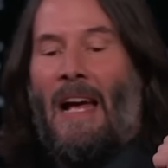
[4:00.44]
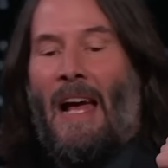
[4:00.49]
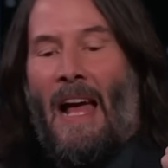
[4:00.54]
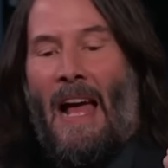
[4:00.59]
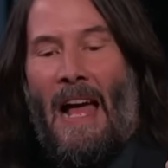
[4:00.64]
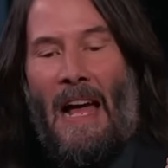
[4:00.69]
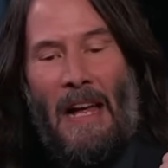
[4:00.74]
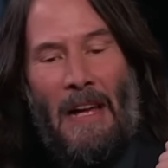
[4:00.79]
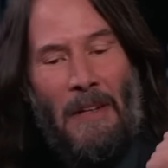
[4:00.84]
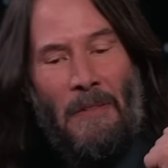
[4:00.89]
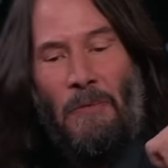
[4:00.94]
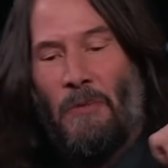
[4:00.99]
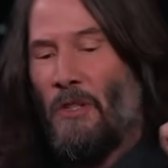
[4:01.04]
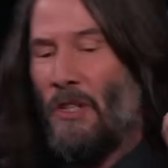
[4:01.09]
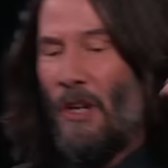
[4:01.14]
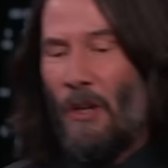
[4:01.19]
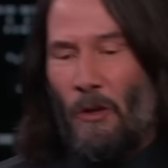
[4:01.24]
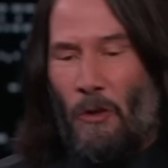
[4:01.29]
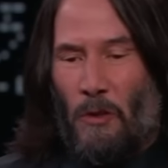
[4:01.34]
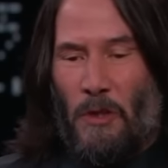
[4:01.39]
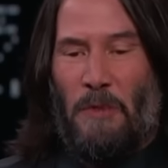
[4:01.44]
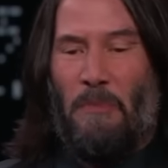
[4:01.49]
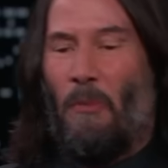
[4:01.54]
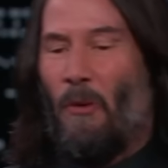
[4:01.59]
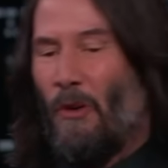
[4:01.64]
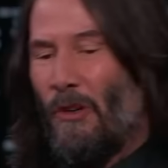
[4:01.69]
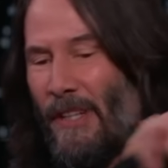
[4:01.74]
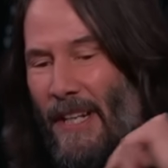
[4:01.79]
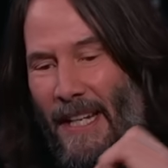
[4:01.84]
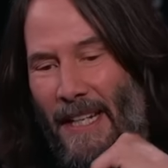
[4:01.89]
and, you know, who was
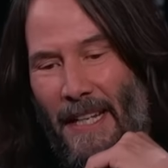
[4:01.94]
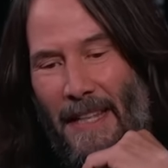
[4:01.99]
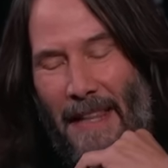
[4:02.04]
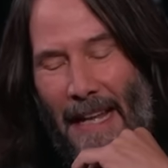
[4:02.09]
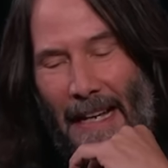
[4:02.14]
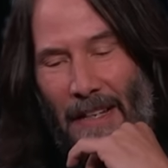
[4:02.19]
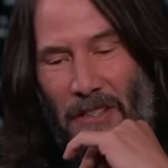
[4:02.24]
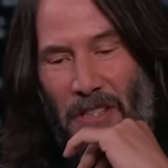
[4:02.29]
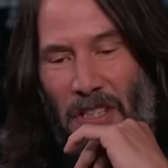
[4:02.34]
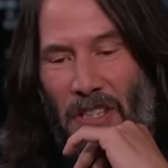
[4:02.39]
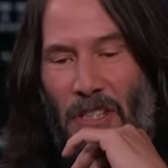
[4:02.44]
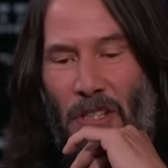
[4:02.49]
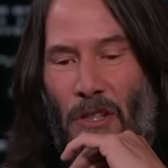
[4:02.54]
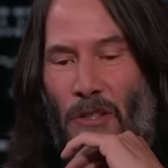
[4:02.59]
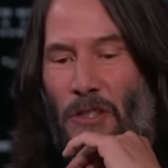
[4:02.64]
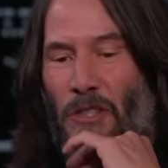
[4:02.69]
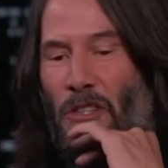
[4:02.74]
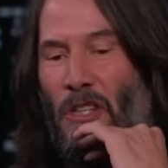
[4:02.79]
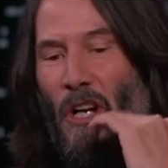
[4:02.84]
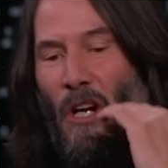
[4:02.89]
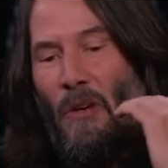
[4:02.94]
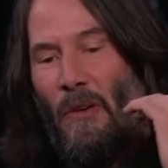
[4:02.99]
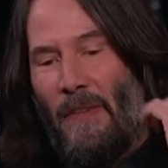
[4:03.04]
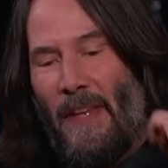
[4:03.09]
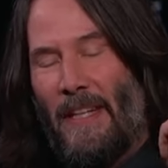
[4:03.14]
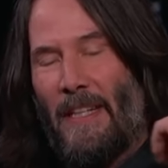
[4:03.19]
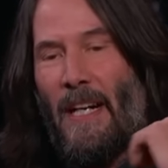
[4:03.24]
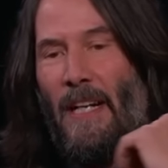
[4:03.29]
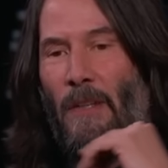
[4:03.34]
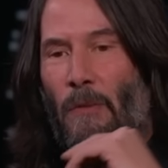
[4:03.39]
born 80,000 years ago, and
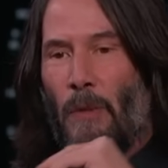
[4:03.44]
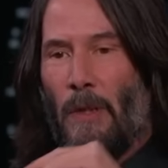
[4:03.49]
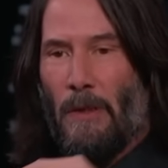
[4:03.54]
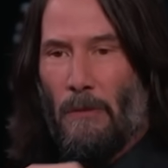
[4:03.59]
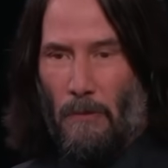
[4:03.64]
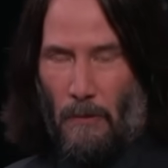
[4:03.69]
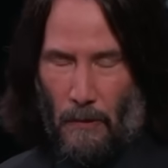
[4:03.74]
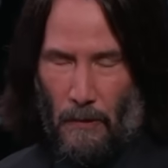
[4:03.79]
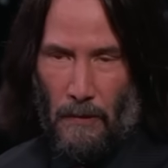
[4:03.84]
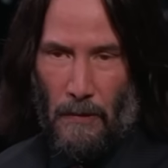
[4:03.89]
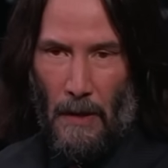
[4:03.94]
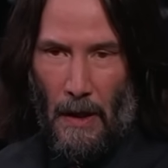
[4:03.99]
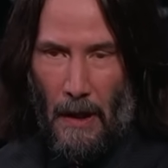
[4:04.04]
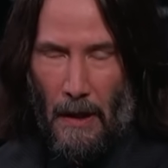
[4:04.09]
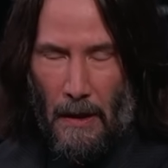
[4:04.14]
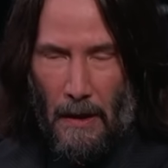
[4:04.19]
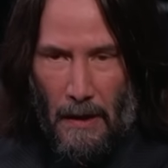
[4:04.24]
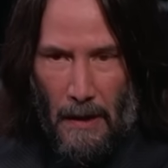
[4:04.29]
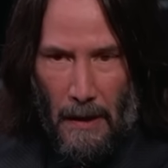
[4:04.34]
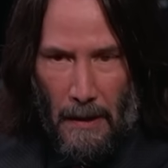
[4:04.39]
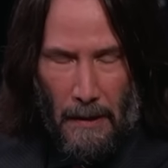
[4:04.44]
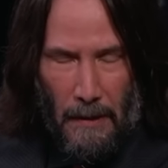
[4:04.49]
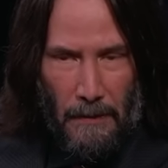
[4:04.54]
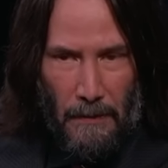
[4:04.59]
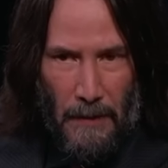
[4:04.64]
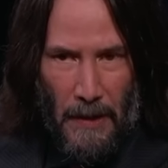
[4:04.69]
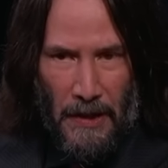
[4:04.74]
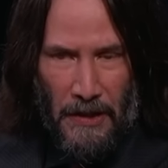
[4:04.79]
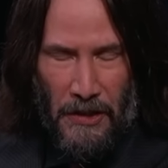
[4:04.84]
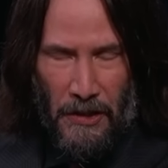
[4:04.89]
they kind of went,
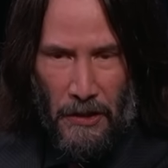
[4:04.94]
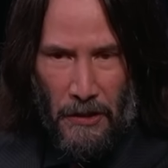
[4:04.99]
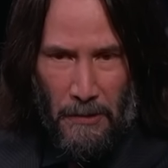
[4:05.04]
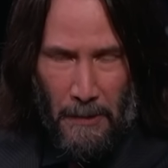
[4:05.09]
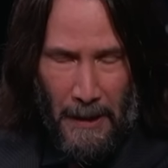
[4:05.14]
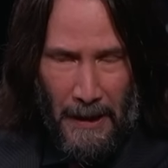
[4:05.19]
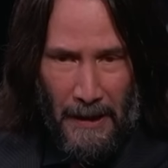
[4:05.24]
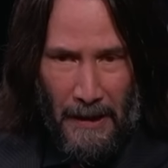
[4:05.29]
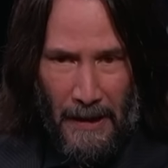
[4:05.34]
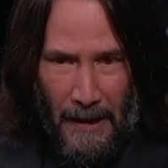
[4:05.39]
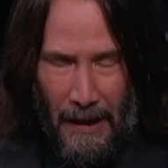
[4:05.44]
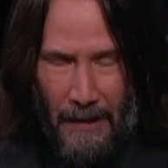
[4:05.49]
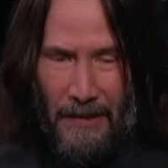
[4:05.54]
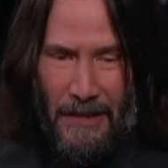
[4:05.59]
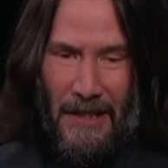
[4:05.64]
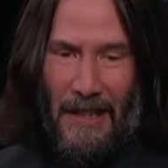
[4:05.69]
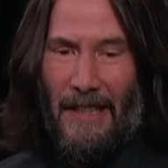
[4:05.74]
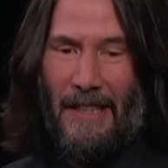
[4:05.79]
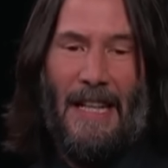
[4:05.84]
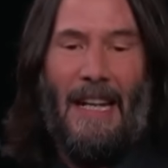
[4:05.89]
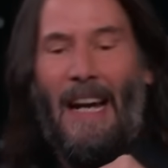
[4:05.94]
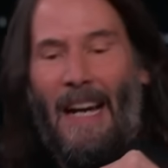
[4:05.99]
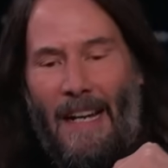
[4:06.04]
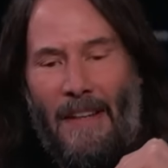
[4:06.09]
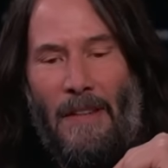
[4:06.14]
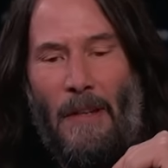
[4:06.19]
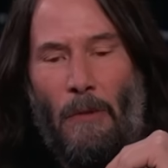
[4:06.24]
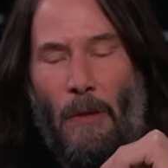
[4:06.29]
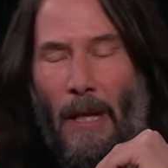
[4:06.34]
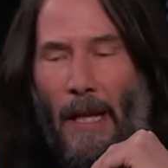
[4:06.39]
excuse me. And I was like, yeah.
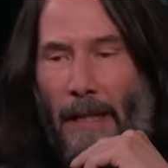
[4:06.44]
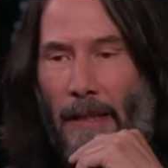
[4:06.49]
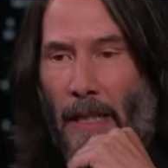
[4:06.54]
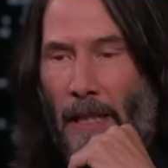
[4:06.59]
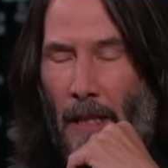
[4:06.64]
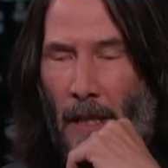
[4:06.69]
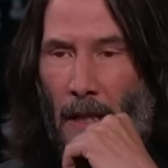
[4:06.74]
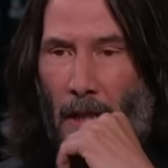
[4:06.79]
And they were like,